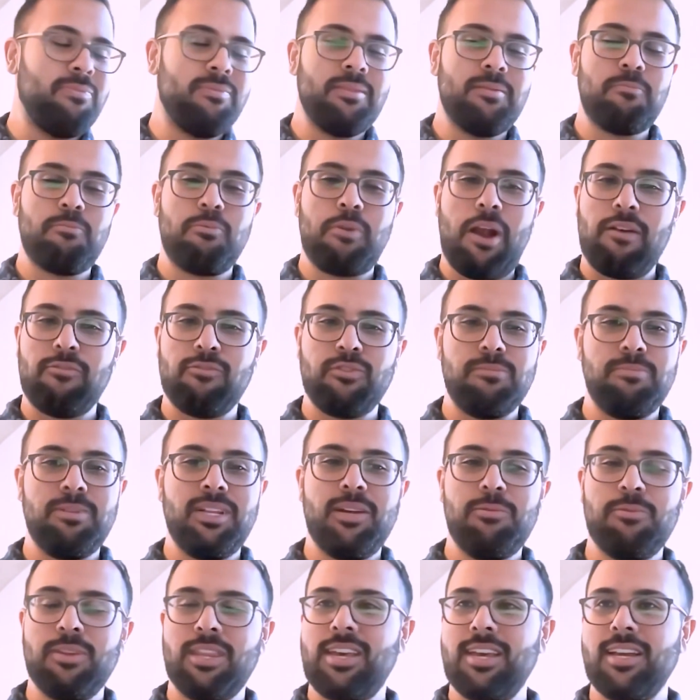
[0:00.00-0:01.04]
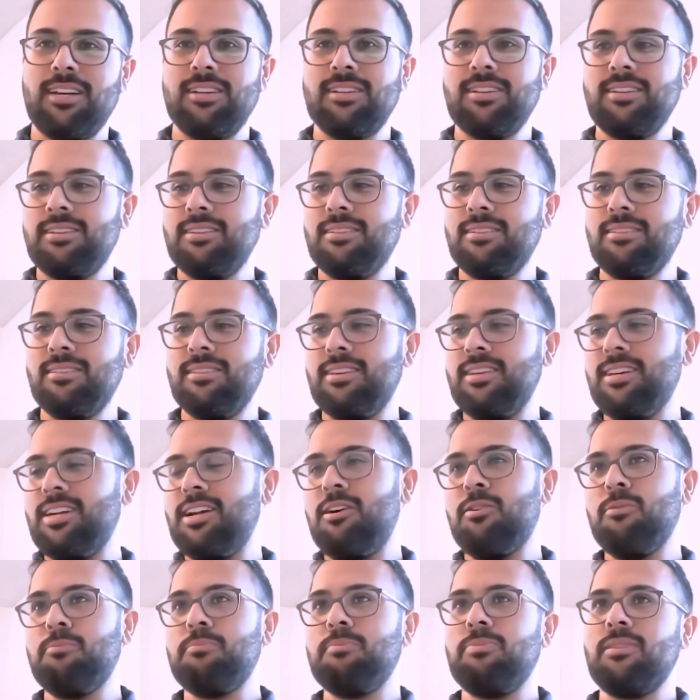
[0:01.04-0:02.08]
preferably with a
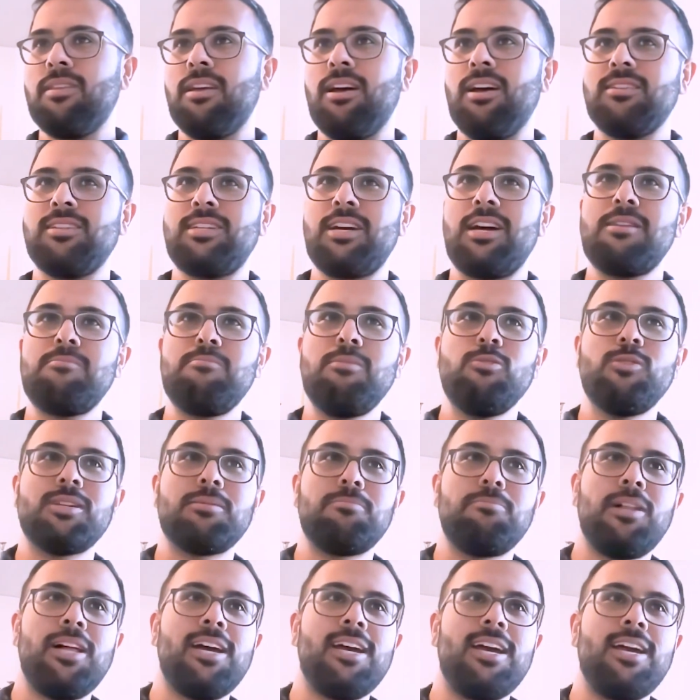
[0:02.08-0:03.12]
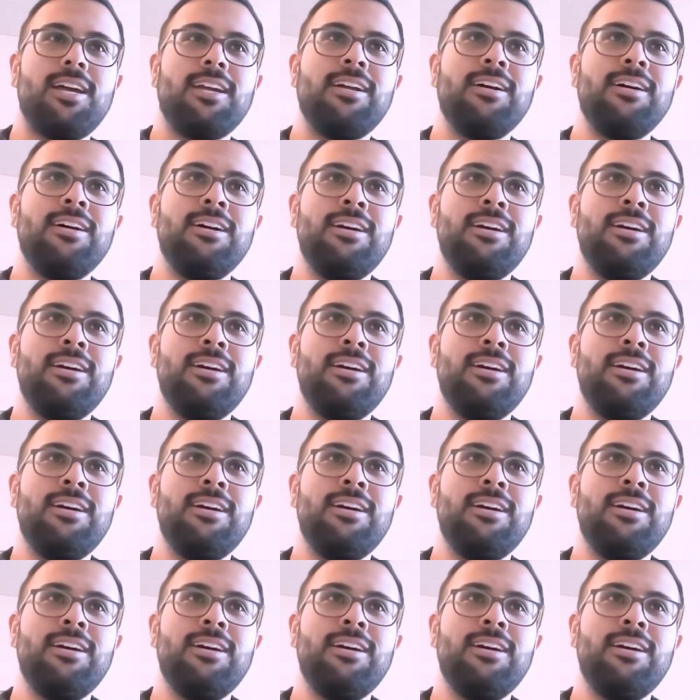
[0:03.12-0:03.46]
ton of music playing.